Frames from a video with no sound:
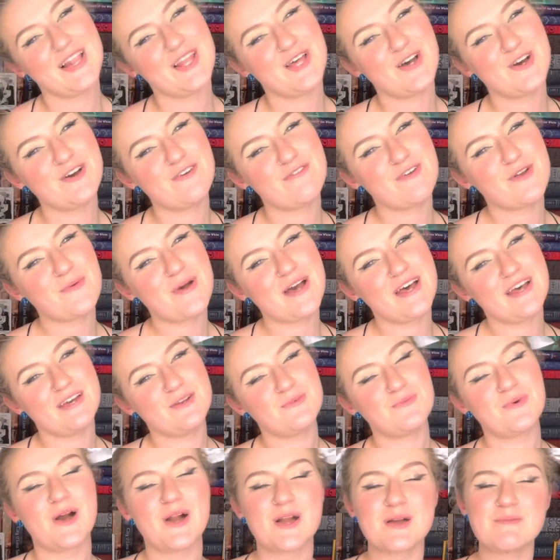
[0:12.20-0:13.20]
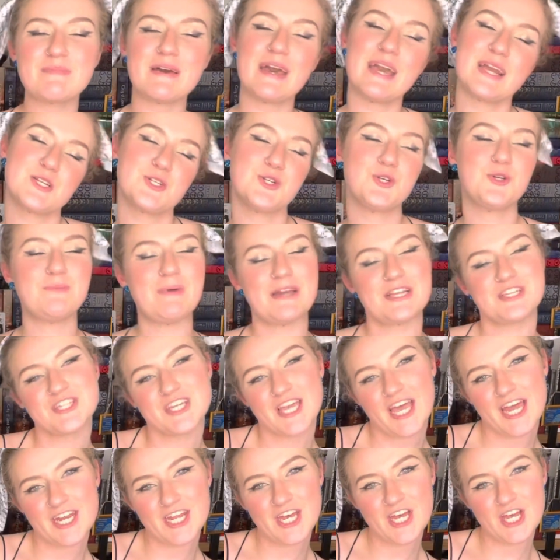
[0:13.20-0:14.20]
everyone, welcome back to my
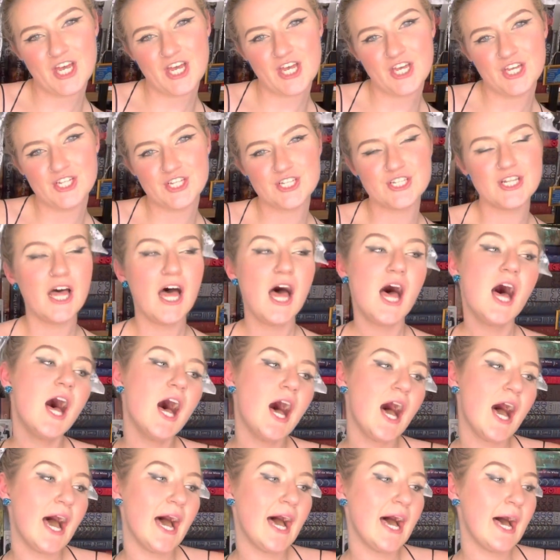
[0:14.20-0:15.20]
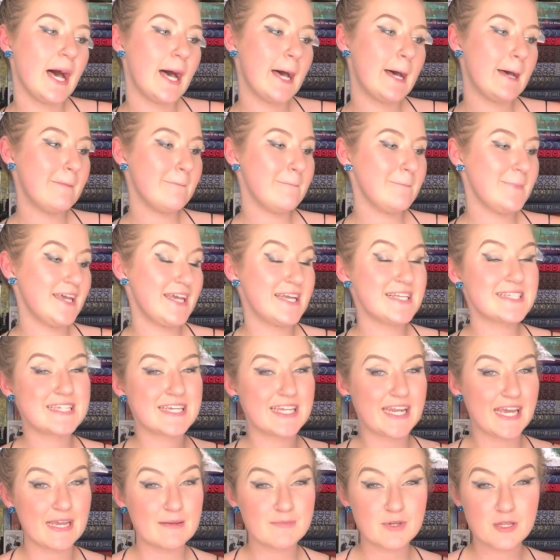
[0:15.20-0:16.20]
channel. Today
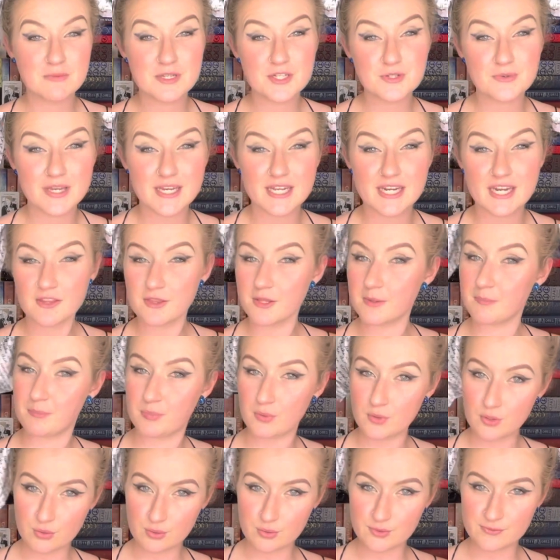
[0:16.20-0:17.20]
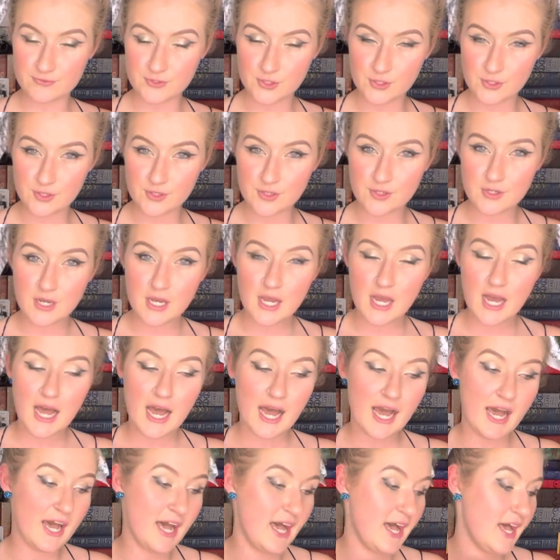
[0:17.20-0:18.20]
I'm going to be doing another book review.
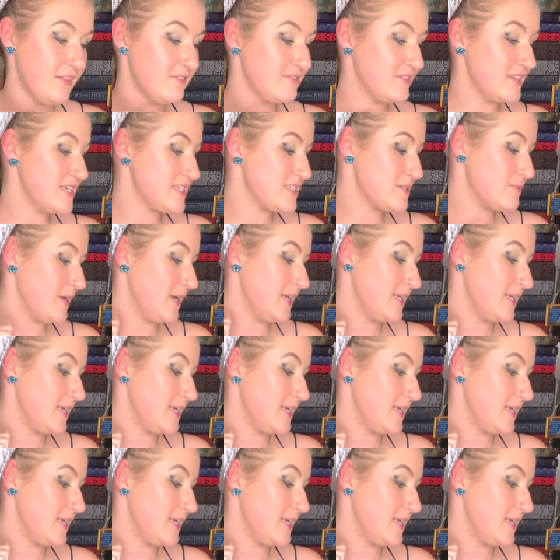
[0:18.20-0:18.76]
This one